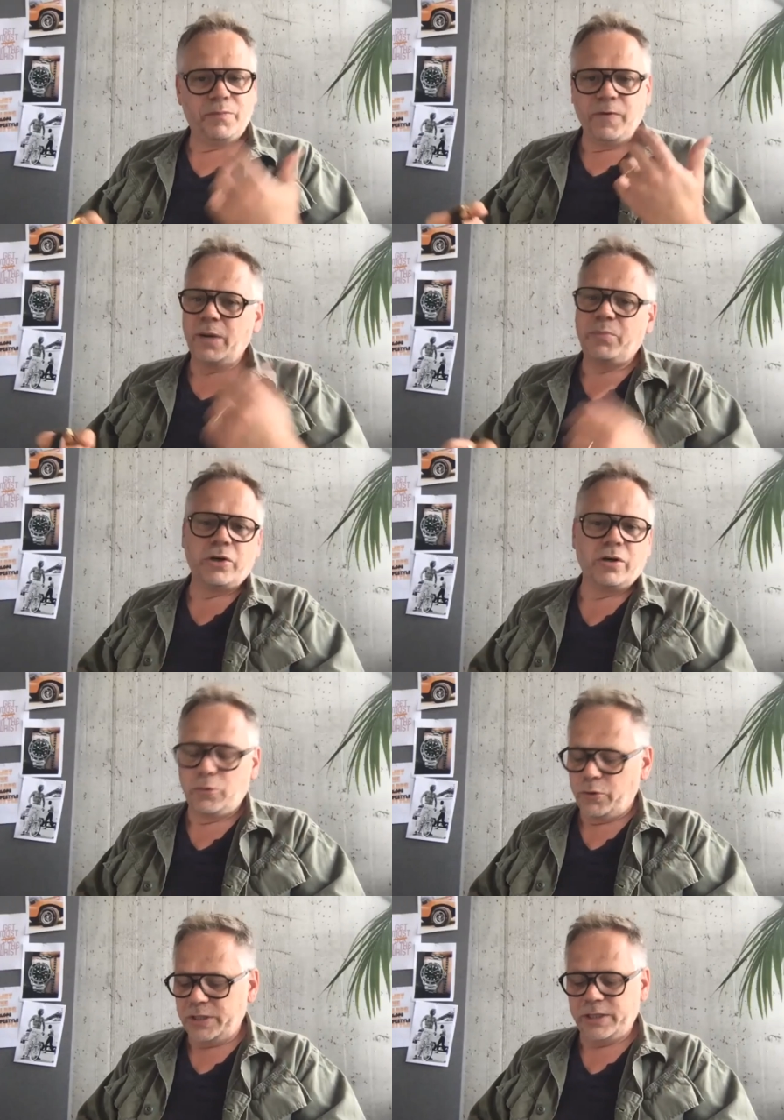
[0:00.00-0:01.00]
When I put it on
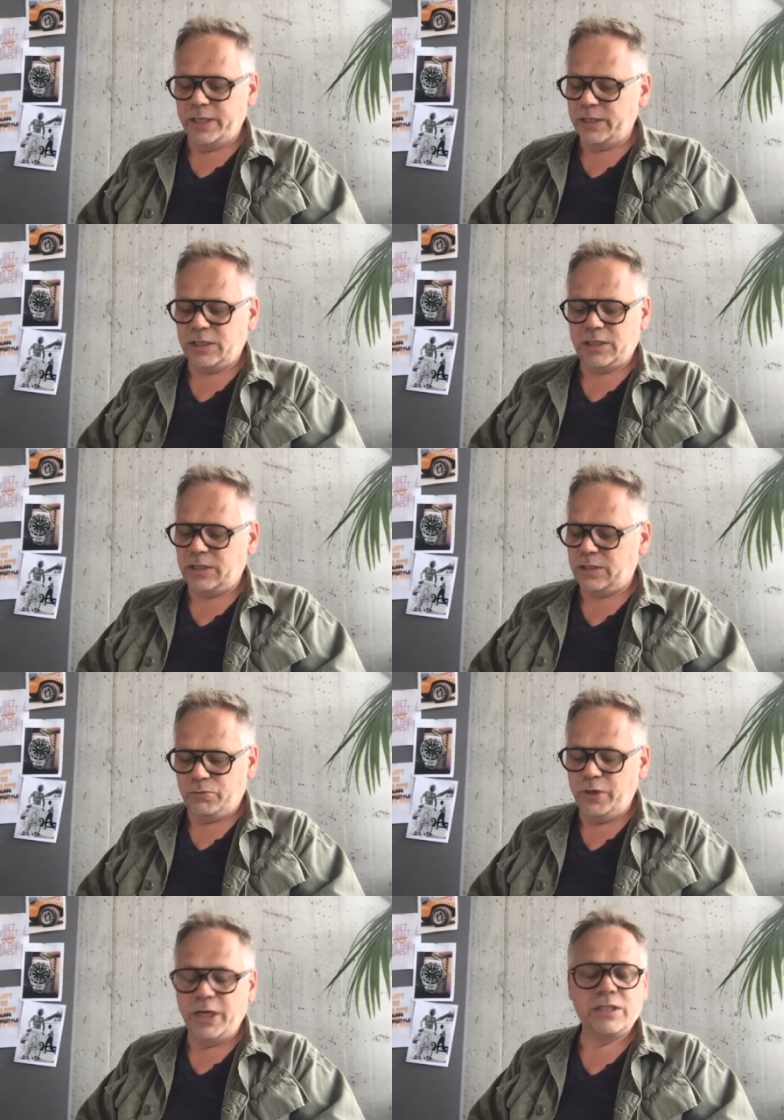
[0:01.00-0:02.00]
the wrist, that it's
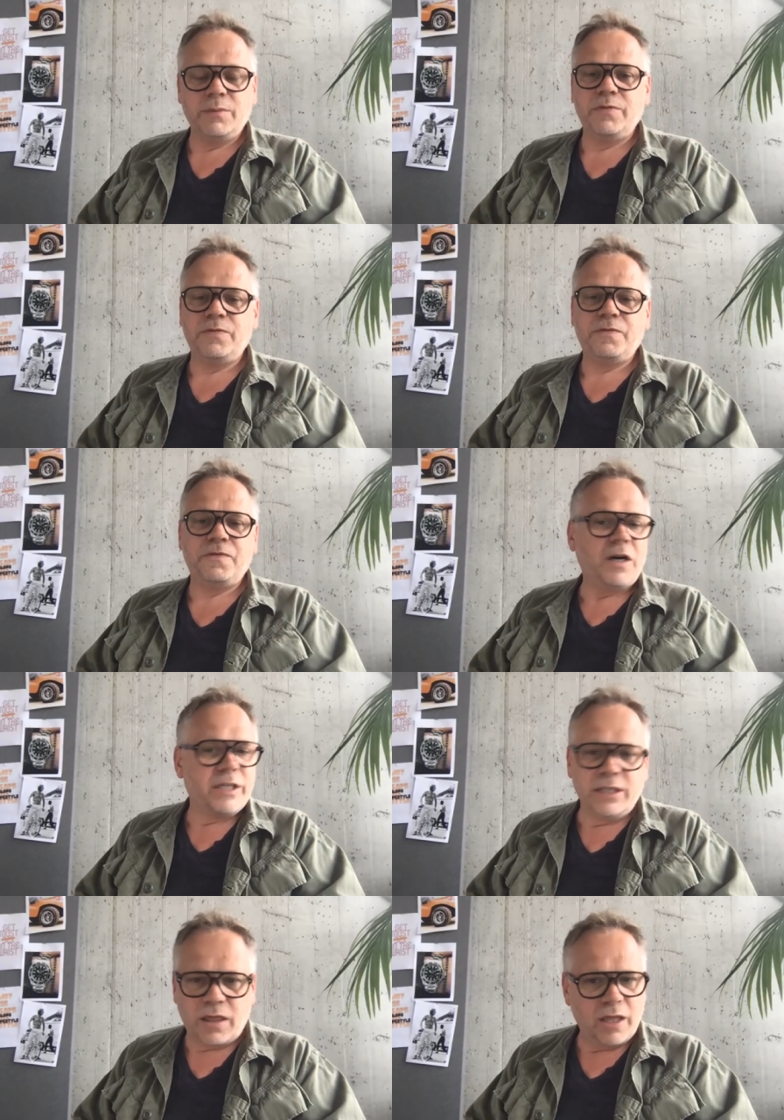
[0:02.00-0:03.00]
really some
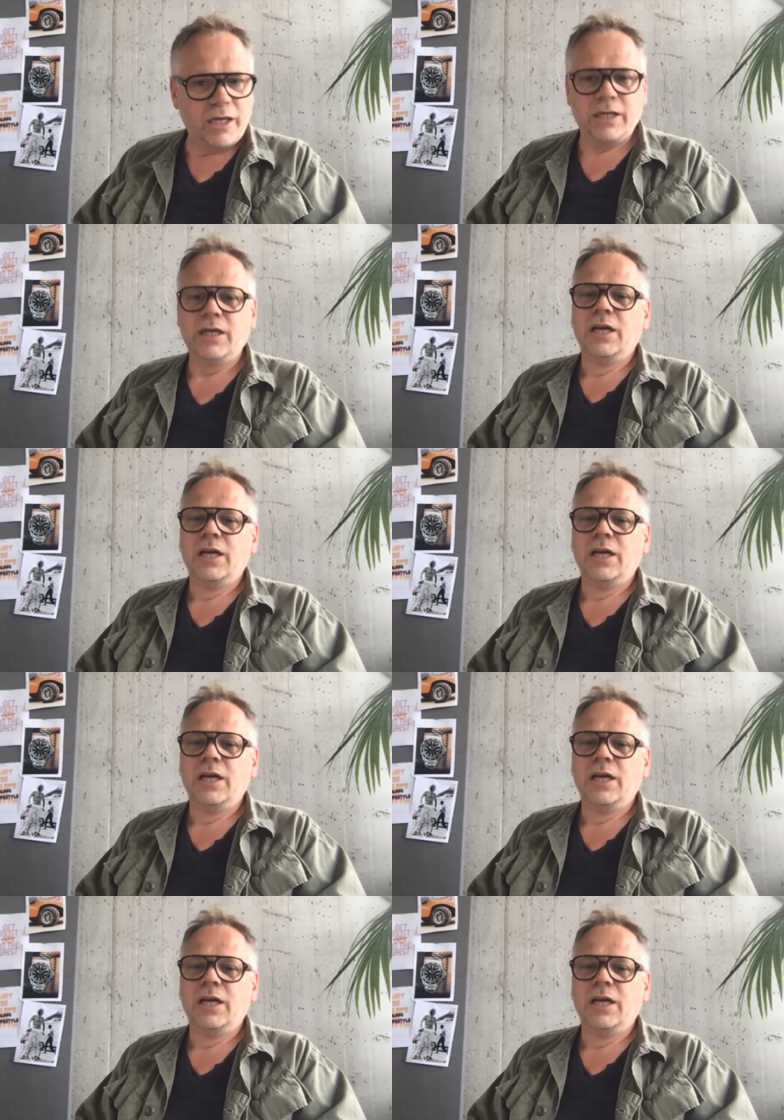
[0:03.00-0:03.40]
funky thing.